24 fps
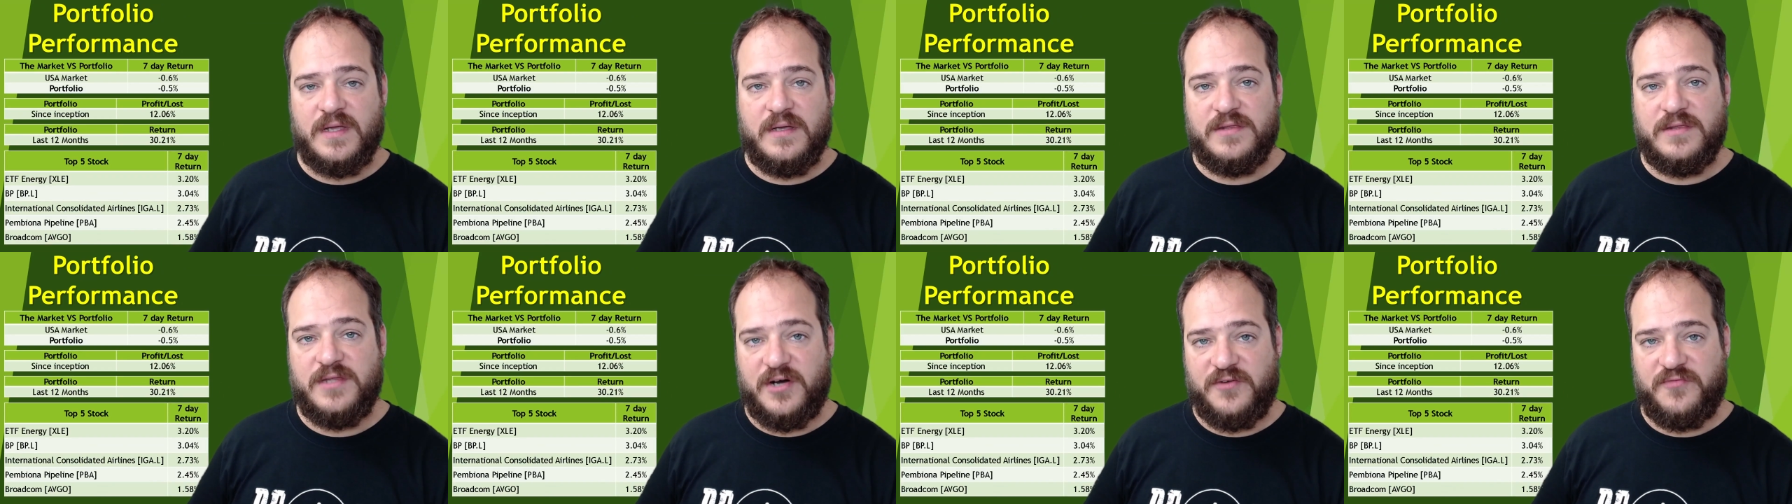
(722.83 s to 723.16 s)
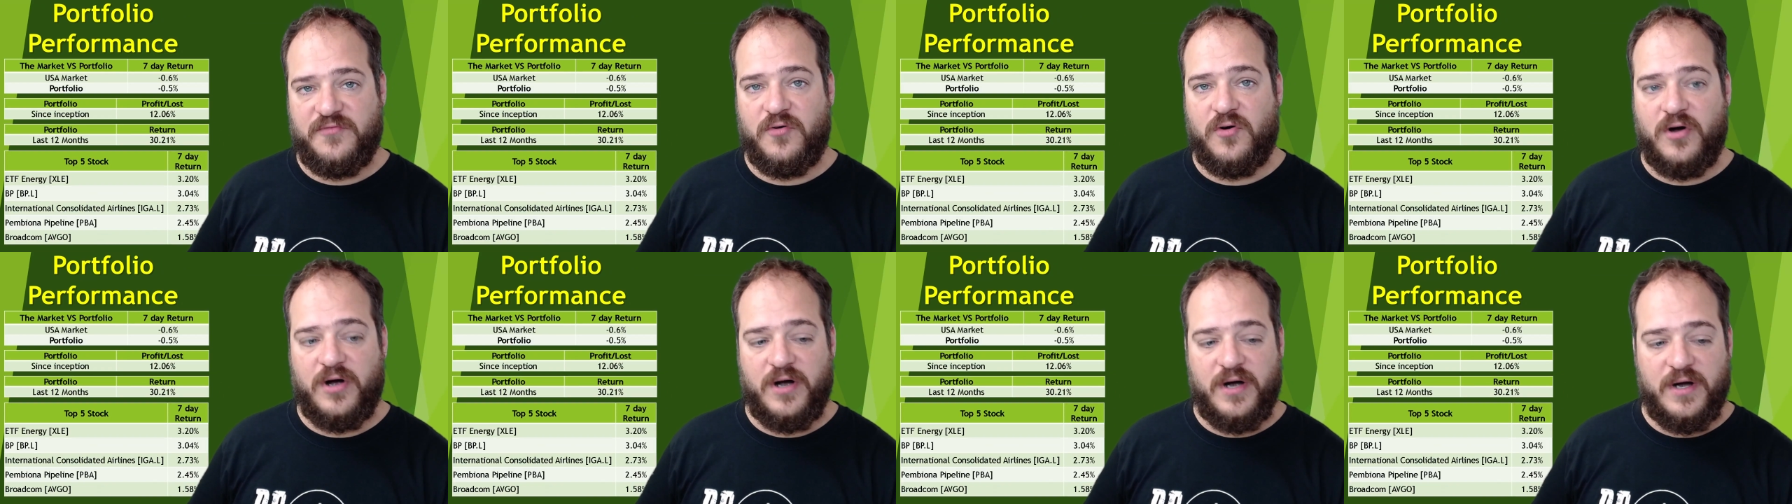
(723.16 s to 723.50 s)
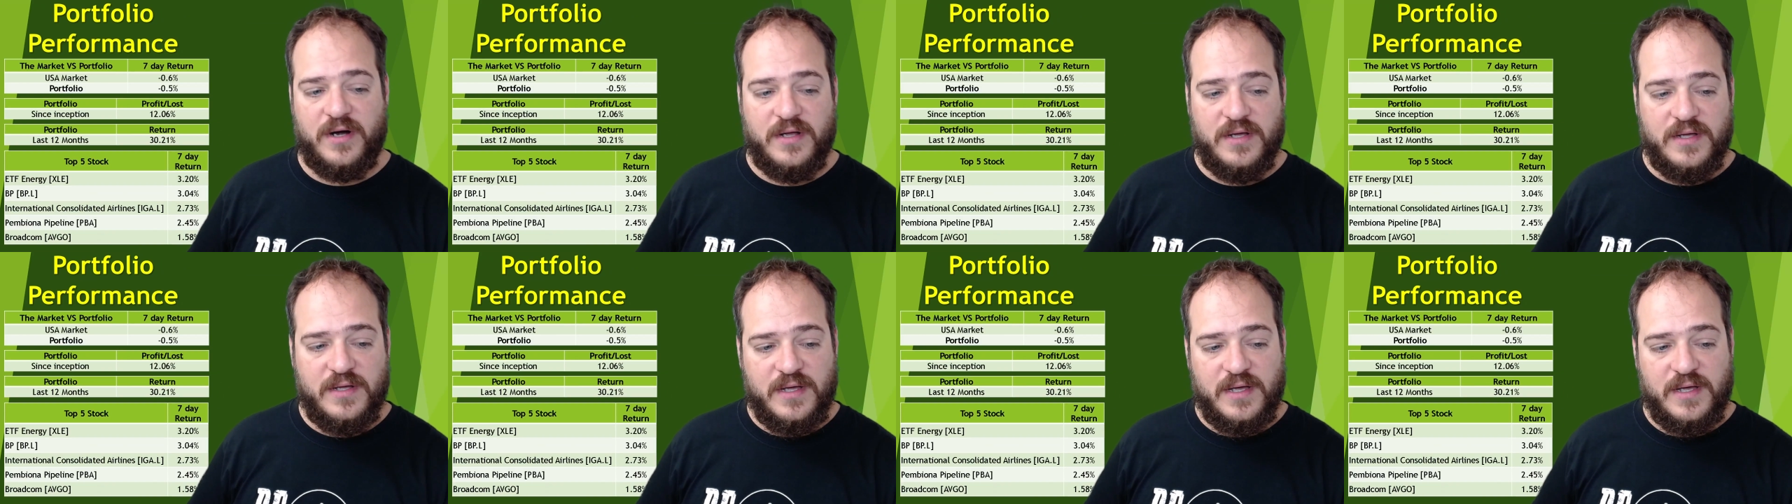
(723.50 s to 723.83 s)

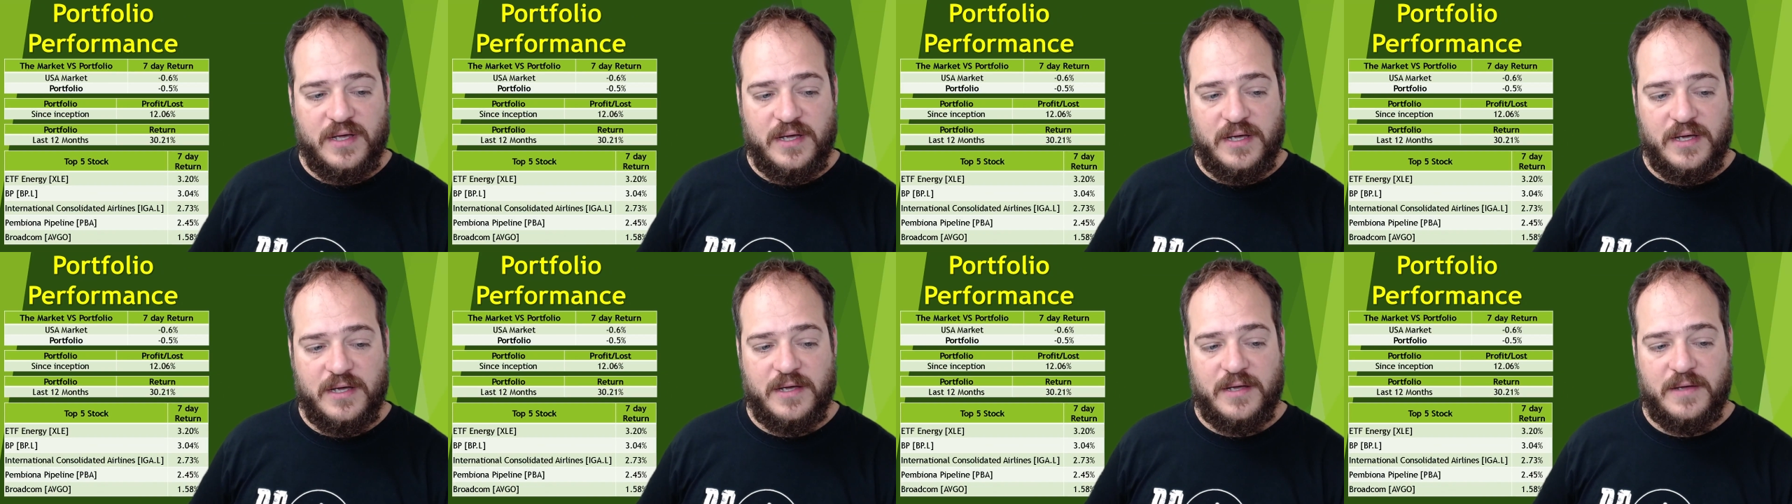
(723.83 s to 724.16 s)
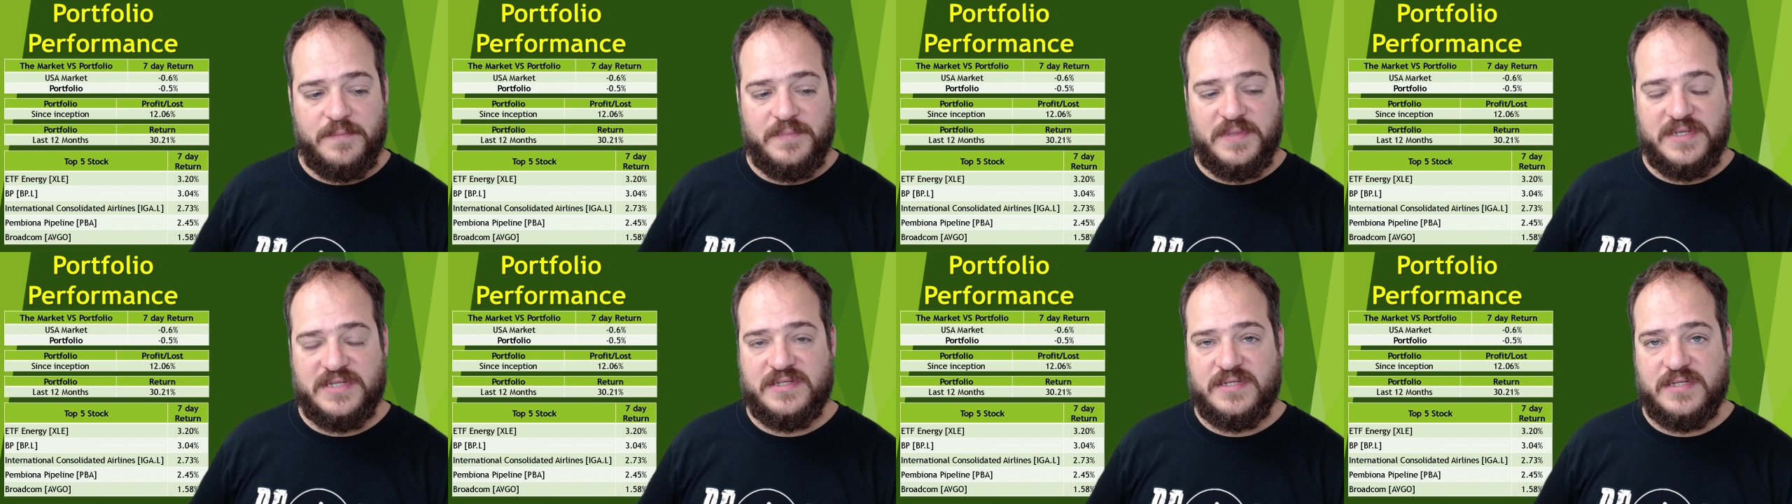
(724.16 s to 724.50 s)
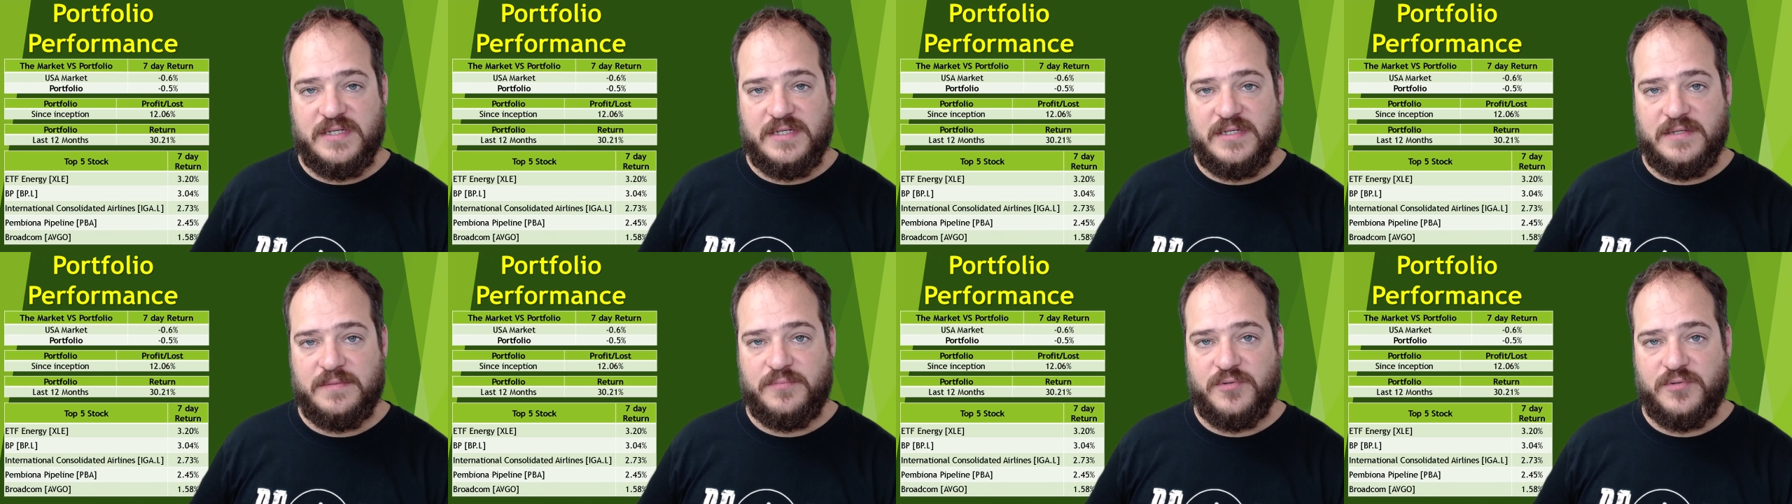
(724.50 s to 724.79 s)
Therefore, BT,